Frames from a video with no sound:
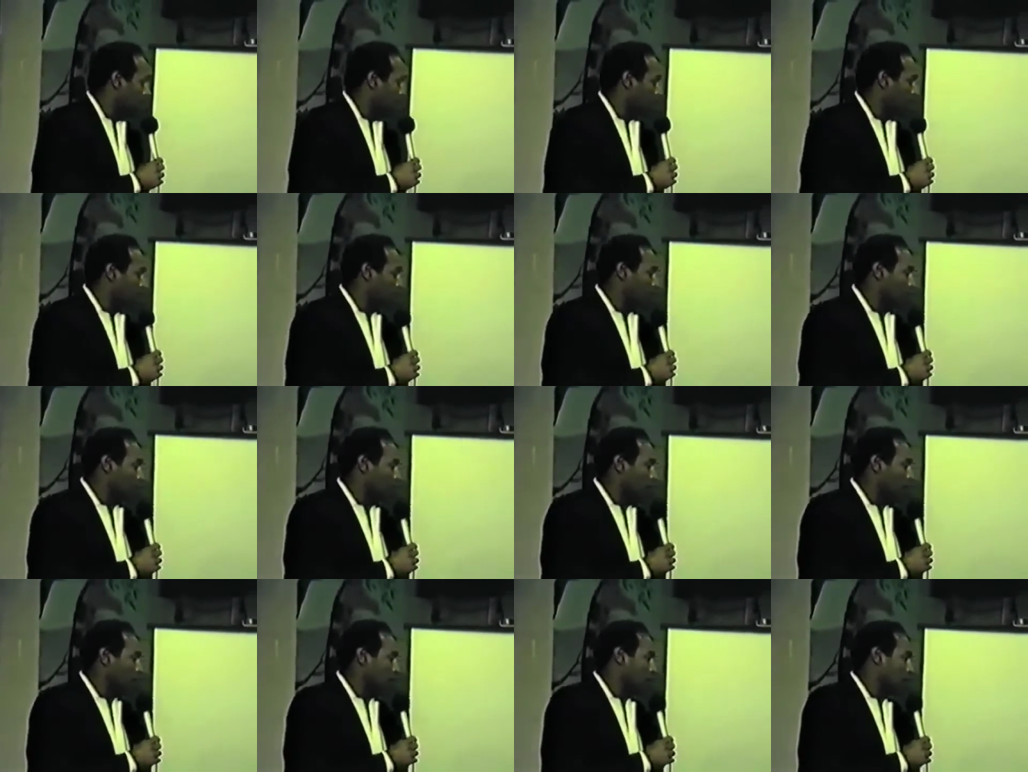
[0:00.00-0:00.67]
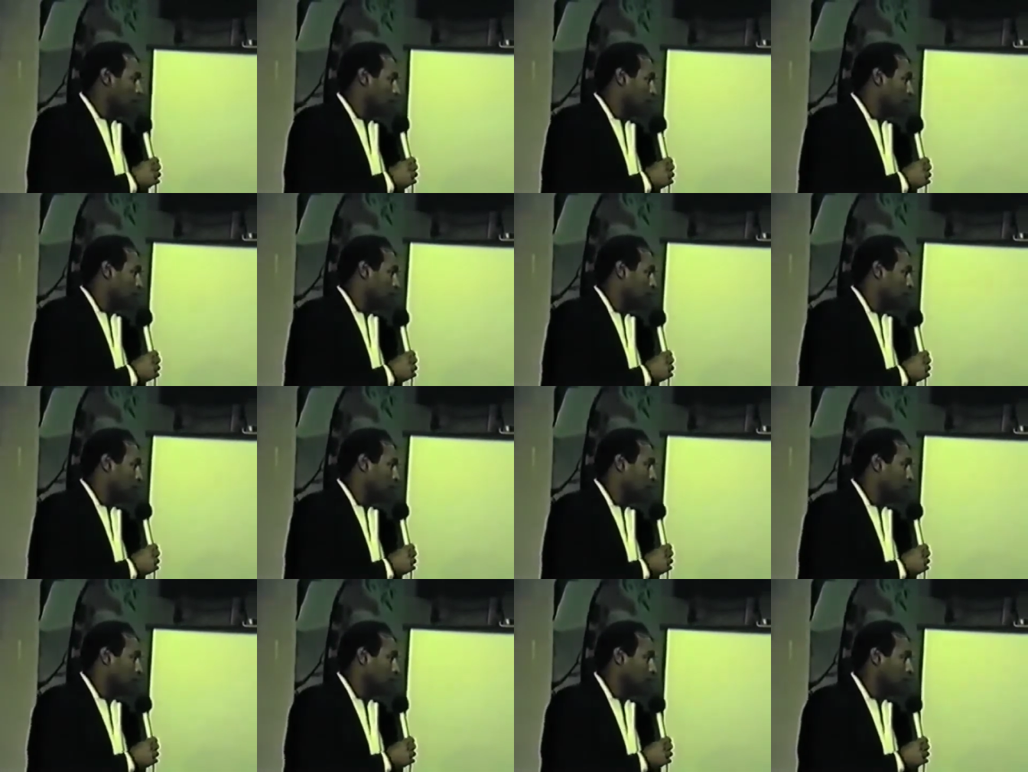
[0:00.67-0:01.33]
he had a directive
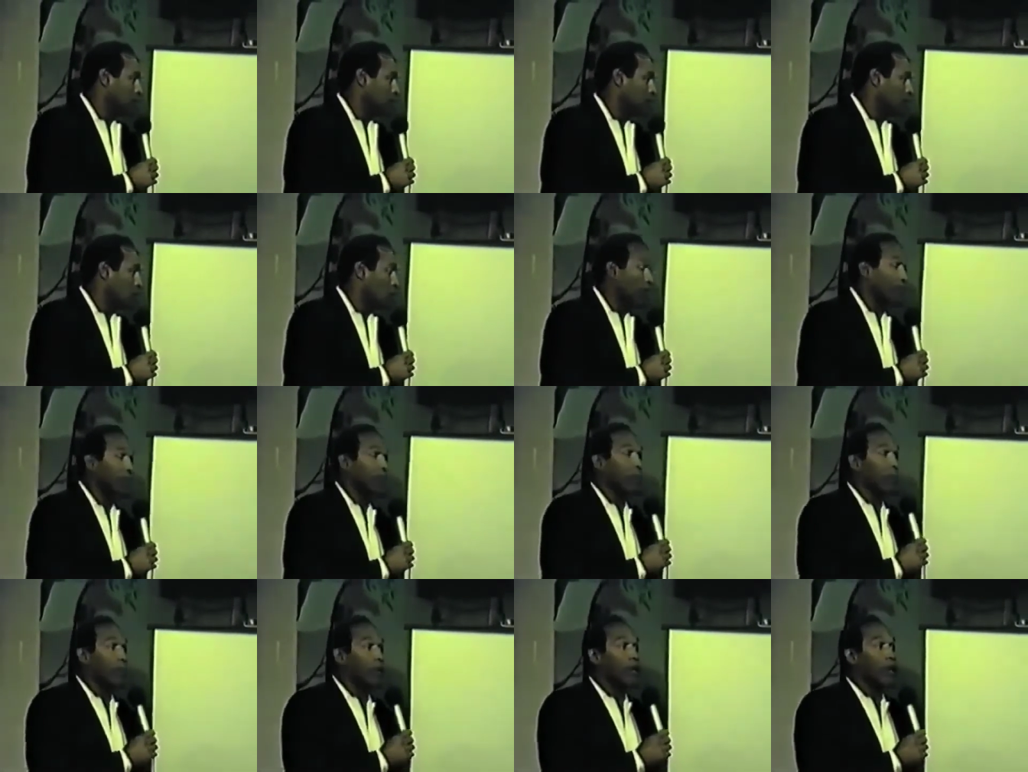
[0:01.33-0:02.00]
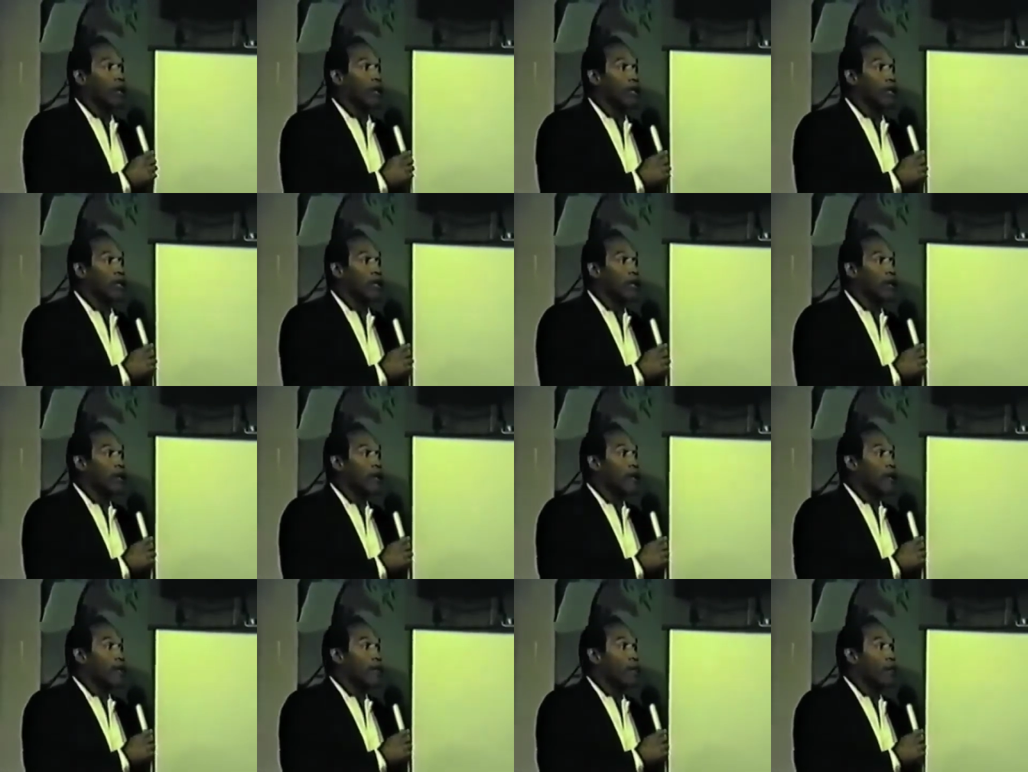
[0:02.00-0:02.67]
to corporate America,
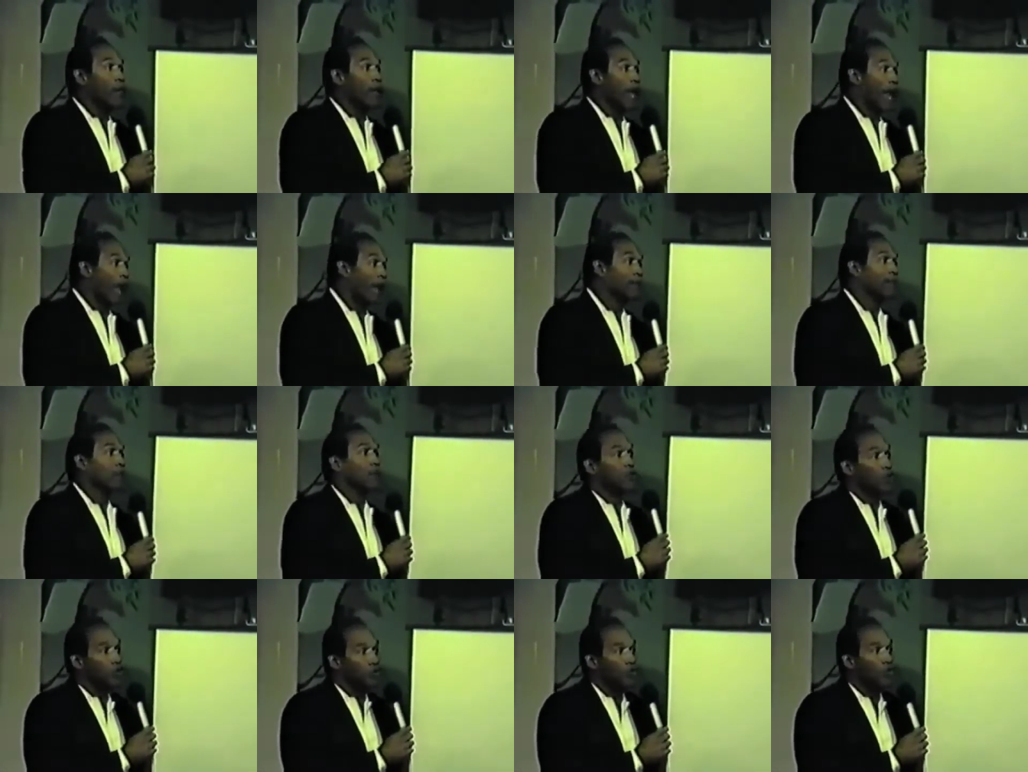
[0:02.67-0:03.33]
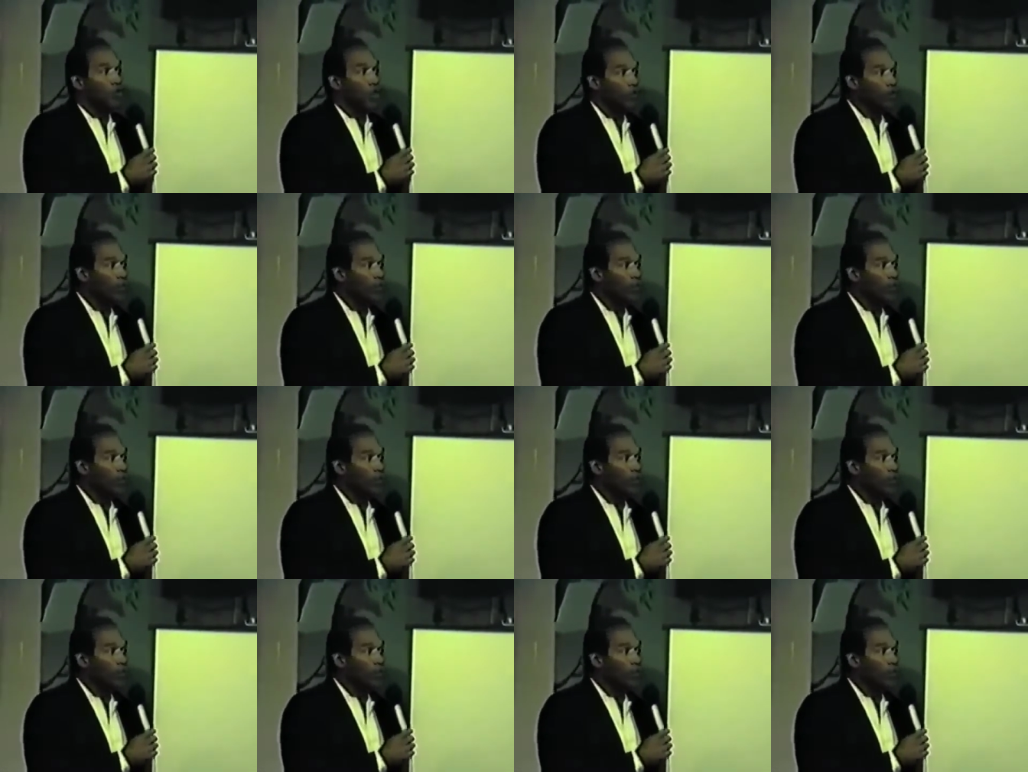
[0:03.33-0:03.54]
we have to do